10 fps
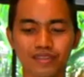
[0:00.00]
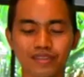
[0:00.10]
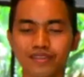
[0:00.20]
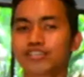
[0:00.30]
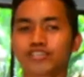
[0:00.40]

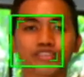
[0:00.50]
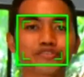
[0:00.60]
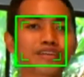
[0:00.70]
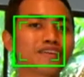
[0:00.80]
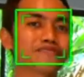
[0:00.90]
So it's
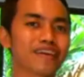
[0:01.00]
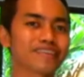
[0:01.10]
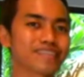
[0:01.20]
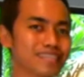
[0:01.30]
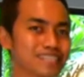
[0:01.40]
really very
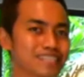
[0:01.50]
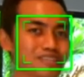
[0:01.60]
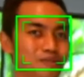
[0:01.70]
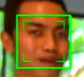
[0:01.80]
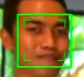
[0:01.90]
easy to
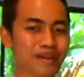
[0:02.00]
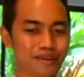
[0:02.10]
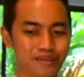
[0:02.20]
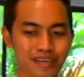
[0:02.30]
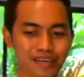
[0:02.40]
prepare
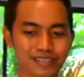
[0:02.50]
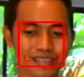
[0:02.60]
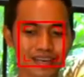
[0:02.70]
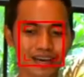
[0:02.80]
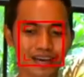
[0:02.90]
this.
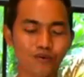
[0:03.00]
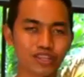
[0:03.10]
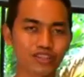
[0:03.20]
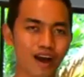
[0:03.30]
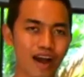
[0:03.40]
What you
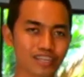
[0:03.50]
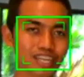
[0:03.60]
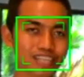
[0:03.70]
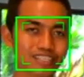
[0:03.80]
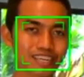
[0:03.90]

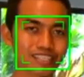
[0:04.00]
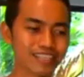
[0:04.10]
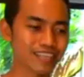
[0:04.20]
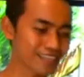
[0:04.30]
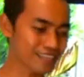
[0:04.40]
actually just
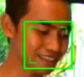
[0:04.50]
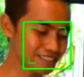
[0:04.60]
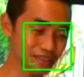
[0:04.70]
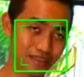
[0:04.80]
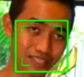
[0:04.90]
need is
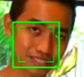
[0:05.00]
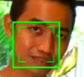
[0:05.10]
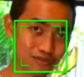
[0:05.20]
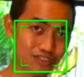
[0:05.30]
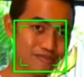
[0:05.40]
this
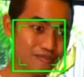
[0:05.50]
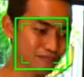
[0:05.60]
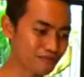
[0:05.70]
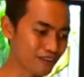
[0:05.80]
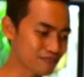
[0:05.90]
Nutrimeal
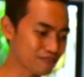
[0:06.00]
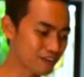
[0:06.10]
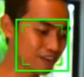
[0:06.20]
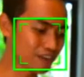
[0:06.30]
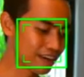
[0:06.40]
flavor.
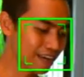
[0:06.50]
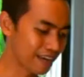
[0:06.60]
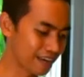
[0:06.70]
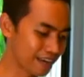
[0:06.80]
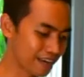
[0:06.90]

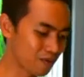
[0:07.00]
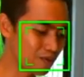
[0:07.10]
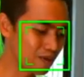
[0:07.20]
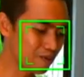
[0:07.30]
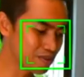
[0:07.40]
We will
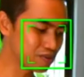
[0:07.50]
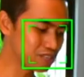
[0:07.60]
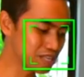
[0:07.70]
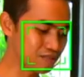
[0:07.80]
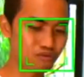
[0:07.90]
be
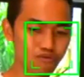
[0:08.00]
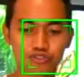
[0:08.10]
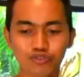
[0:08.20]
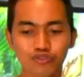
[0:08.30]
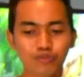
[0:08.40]
using 2
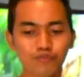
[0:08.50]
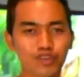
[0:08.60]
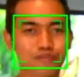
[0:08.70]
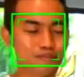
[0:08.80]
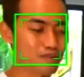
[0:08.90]
scoops of
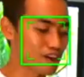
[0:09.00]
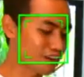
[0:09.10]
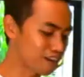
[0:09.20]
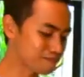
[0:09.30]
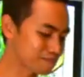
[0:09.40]
the
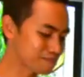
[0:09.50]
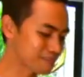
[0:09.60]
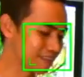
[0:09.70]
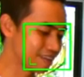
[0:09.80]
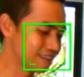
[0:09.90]
product.
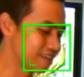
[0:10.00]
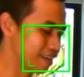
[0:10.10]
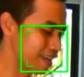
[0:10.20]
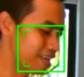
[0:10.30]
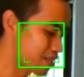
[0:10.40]

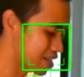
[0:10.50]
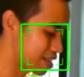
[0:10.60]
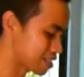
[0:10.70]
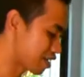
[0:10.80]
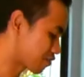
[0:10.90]
And then
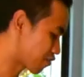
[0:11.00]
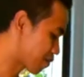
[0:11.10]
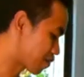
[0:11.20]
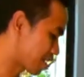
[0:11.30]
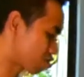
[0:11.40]
aside from
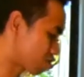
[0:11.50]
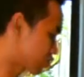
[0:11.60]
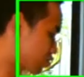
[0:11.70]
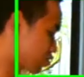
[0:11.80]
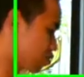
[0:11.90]
that 2
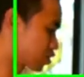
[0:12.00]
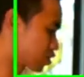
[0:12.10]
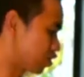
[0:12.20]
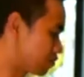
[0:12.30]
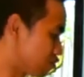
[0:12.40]
scoops of
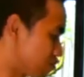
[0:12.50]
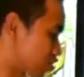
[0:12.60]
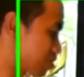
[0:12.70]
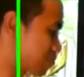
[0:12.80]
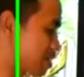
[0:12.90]

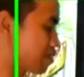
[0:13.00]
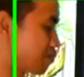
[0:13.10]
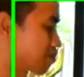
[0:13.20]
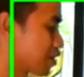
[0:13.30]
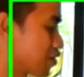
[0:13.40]
Nutrimeal,
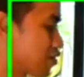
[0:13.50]
you can